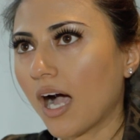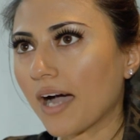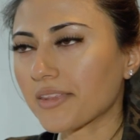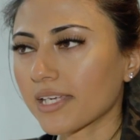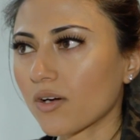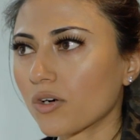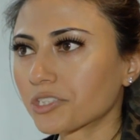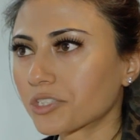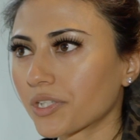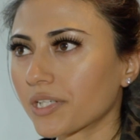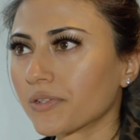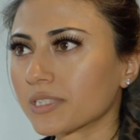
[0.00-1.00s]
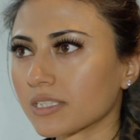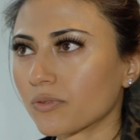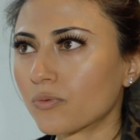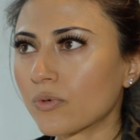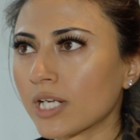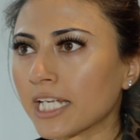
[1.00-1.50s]
I think Austria is a
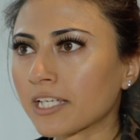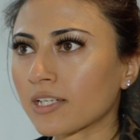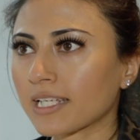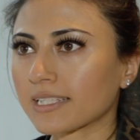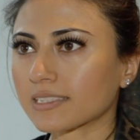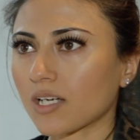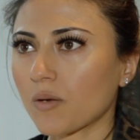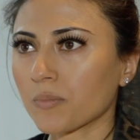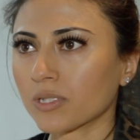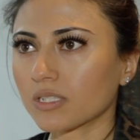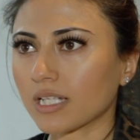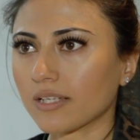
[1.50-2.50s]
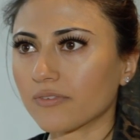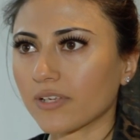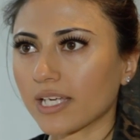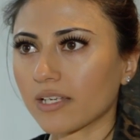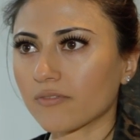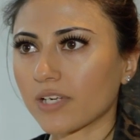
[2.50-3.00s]
really good example
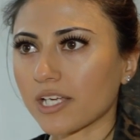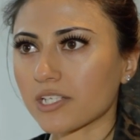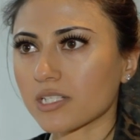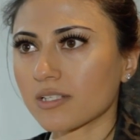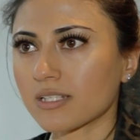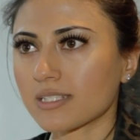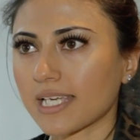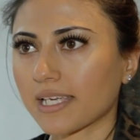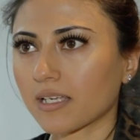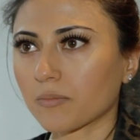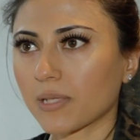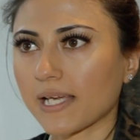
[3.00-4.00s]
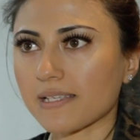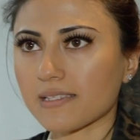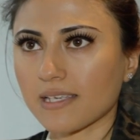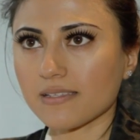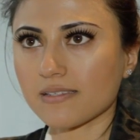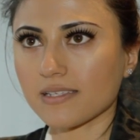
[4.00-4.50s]
of innovation taking place
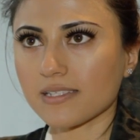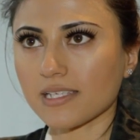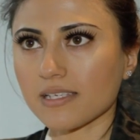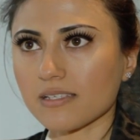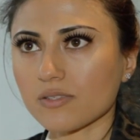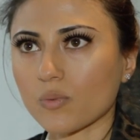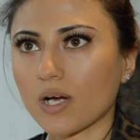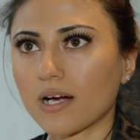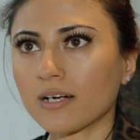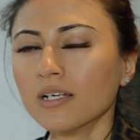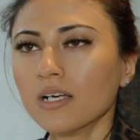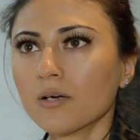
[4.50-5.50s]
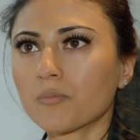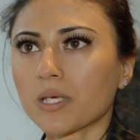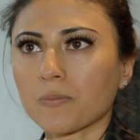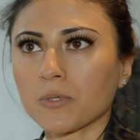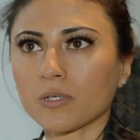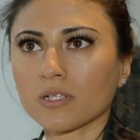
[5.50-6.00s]
in cities, where
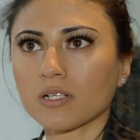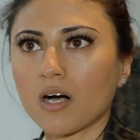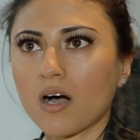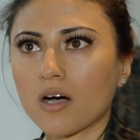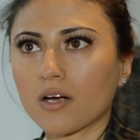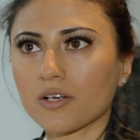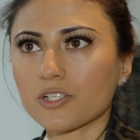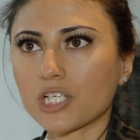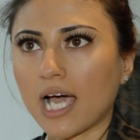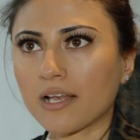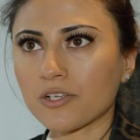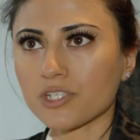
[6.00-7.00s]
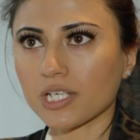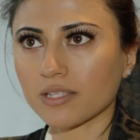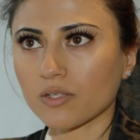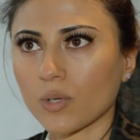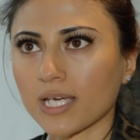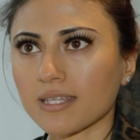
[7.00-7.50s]
people are
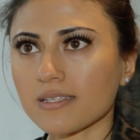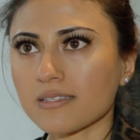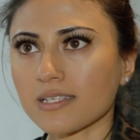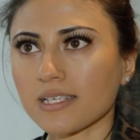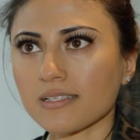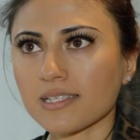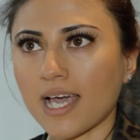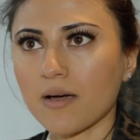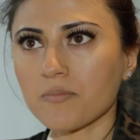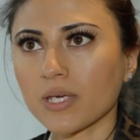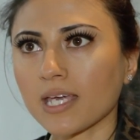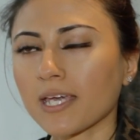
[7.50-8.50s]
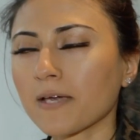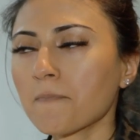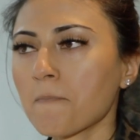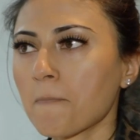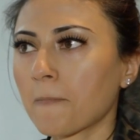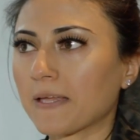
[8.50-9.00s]
challenging the way that cities can be.
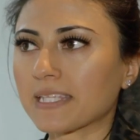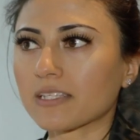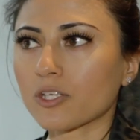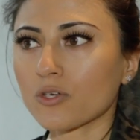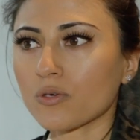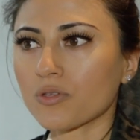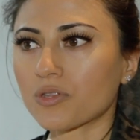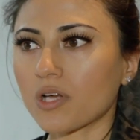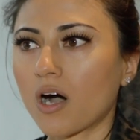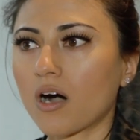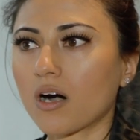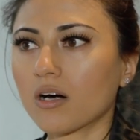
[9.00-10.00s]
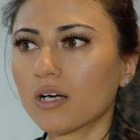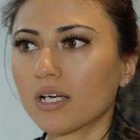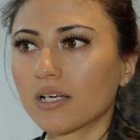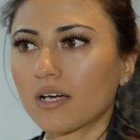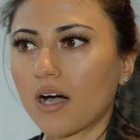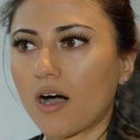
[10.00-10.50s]
I think the youth
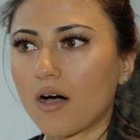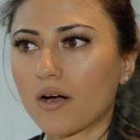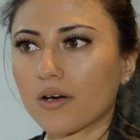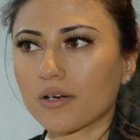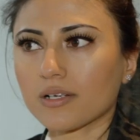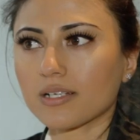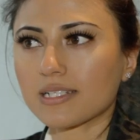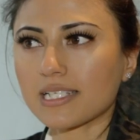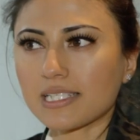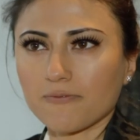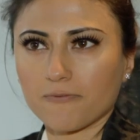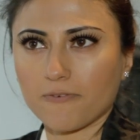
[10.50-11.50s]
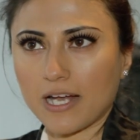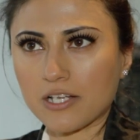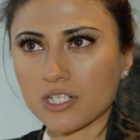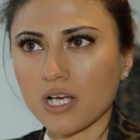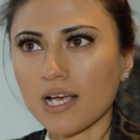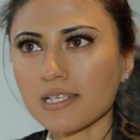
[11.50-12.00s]
are
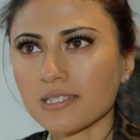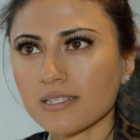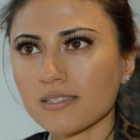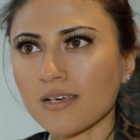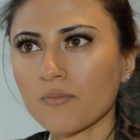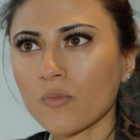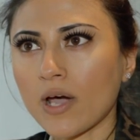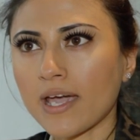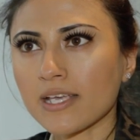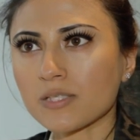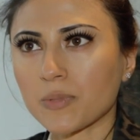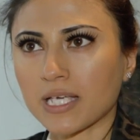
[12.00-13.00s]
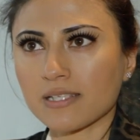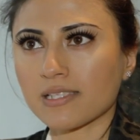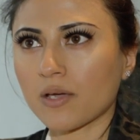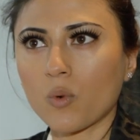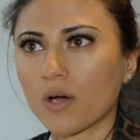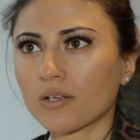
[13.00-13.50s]
disenfranchised in some ways because
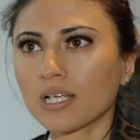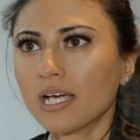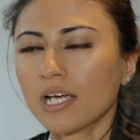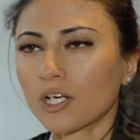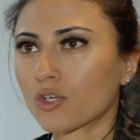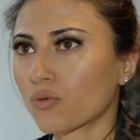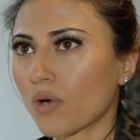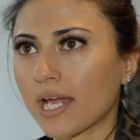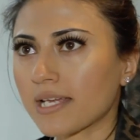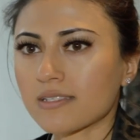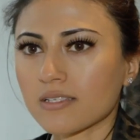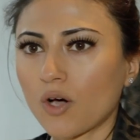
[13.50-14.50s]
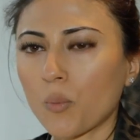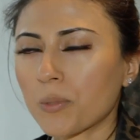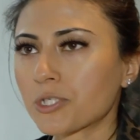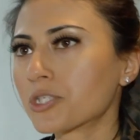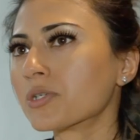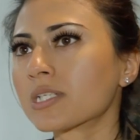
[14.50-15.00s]
they want great
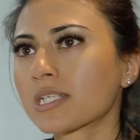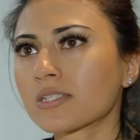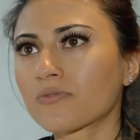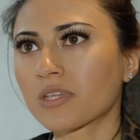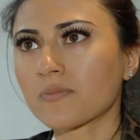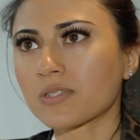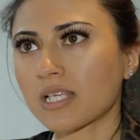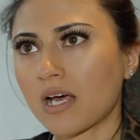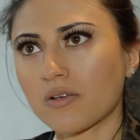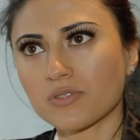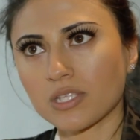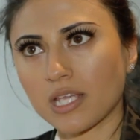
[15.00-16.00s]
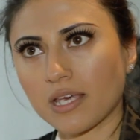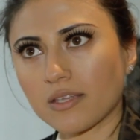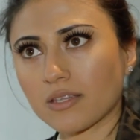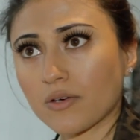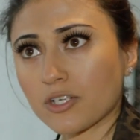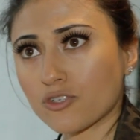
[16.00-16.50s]
opportunities for themselves, so
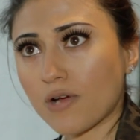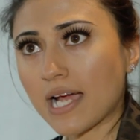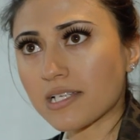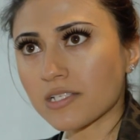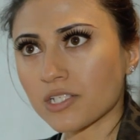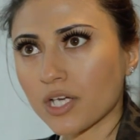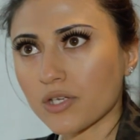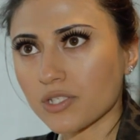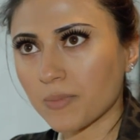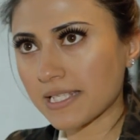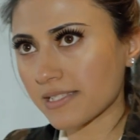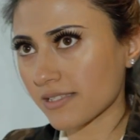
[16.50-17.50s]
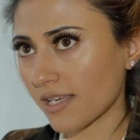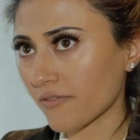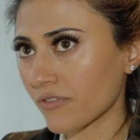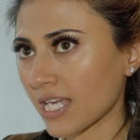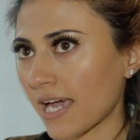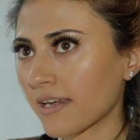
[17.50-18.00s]
they're attracted to go to places
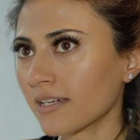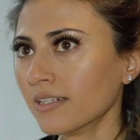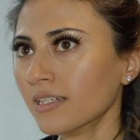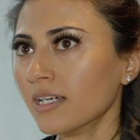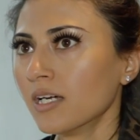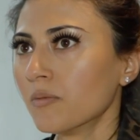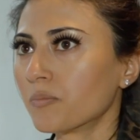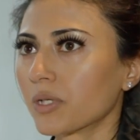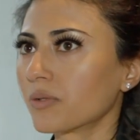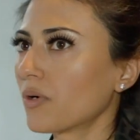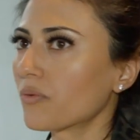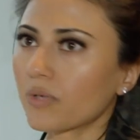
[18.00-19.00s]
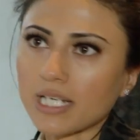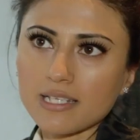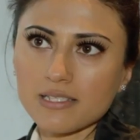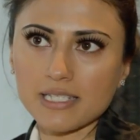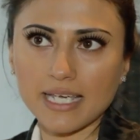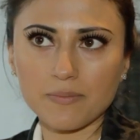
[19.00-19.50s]
like Vienna, but not really
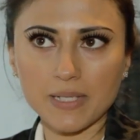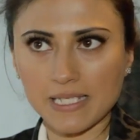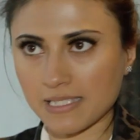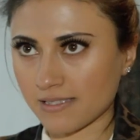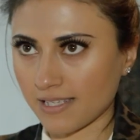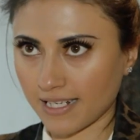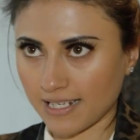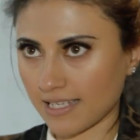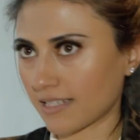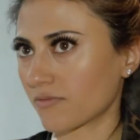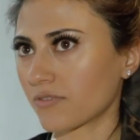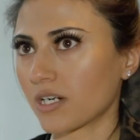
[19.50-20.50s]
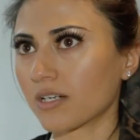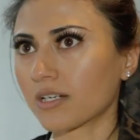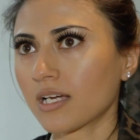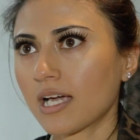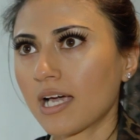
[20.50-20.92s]
to stay in places like Klagenfurt.